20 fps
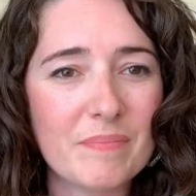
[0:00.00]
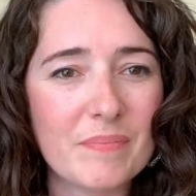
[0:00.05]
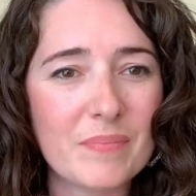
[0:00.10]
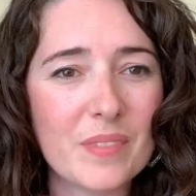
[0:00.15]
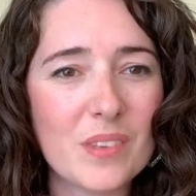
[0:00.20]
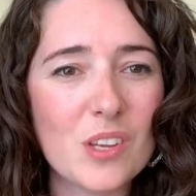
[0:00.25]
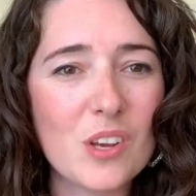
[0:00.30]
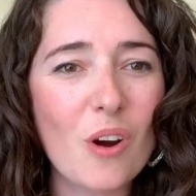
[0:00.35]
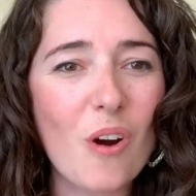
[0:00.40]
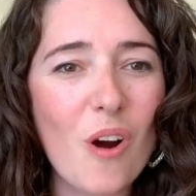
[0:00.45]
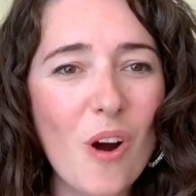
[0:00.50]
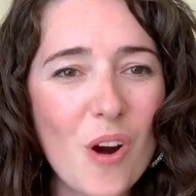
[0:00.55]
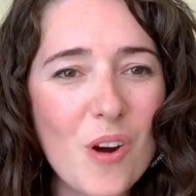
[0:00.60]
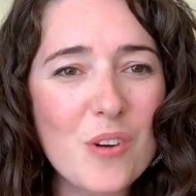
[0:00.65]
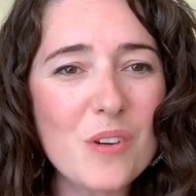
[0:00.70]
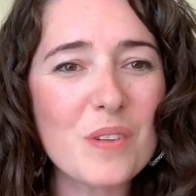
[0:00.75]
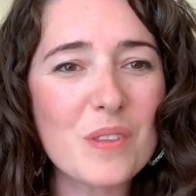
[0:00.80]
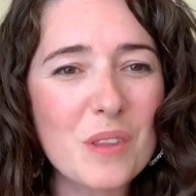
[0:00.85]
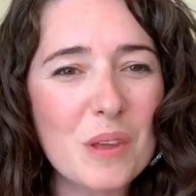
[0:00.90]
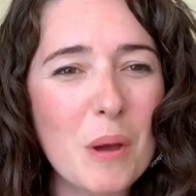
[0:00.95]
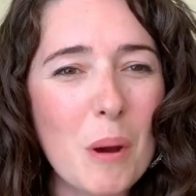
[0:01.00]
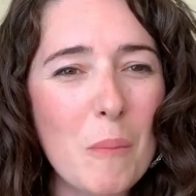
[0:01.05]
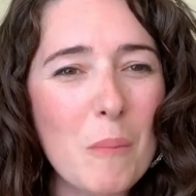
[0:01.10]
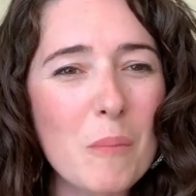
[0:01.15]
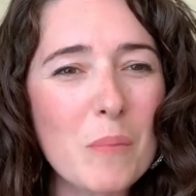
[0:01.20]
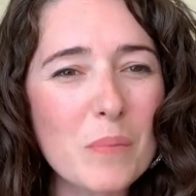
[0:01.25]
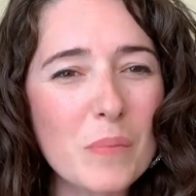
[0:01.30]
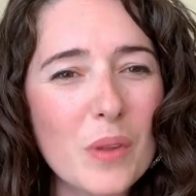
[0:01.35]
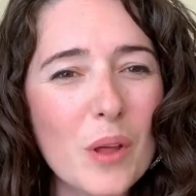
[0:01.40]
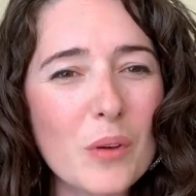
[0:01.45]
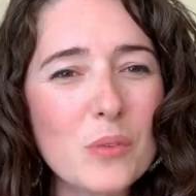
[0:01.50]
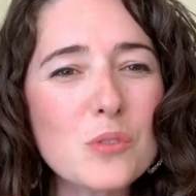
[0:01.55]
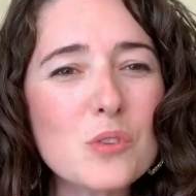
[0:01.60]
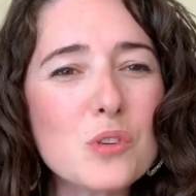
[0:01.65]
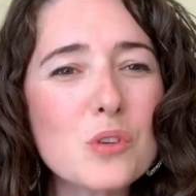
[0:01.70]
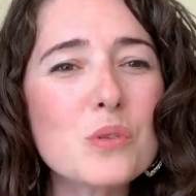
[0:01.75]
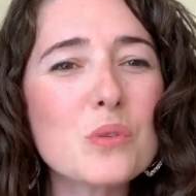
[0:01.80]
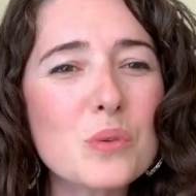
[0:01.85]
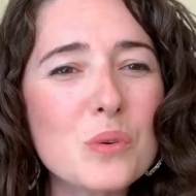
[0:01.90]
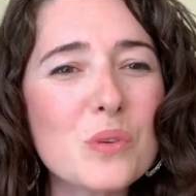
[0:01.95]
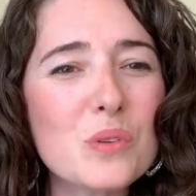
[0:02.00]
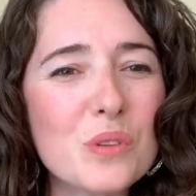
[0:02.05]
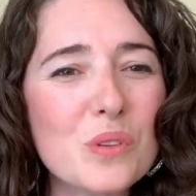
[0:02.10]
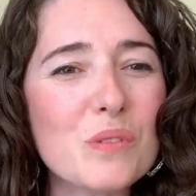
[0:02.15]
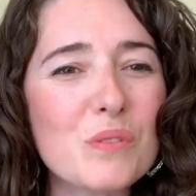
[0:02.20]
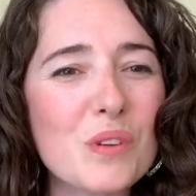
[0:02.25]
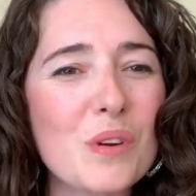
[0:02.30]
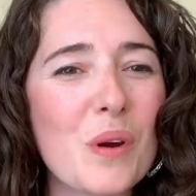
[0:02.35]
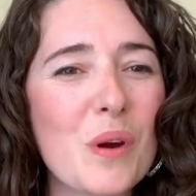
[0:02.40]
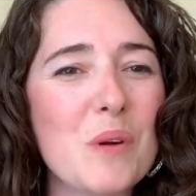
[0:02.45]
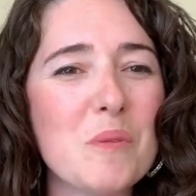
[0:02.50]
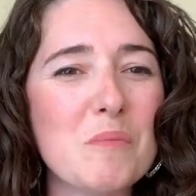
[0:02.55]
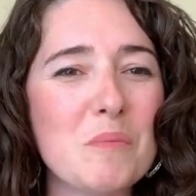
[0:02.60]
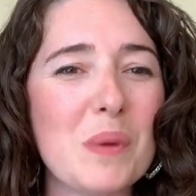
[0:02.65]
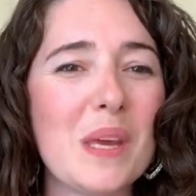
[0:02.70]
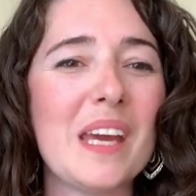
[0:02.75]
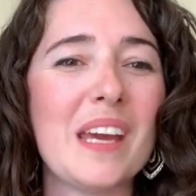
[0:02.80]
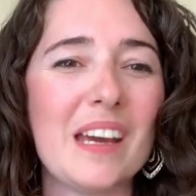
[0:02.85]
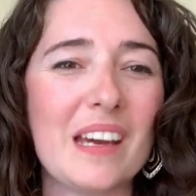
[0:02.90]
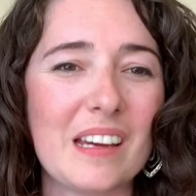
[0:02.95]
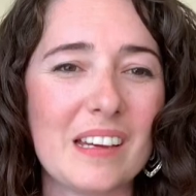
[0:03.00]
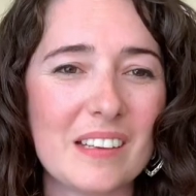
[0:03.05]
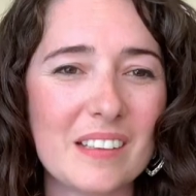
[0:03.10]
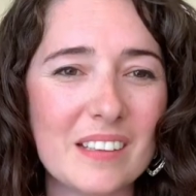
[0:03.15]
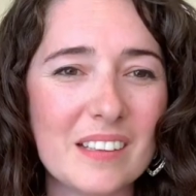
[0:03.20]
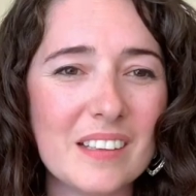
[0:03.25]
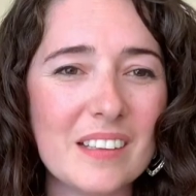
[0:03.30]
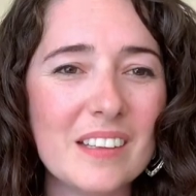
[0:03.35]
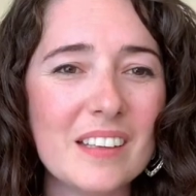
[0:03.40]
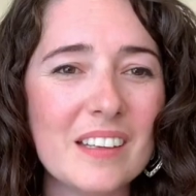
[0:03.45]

the own truth of your own being.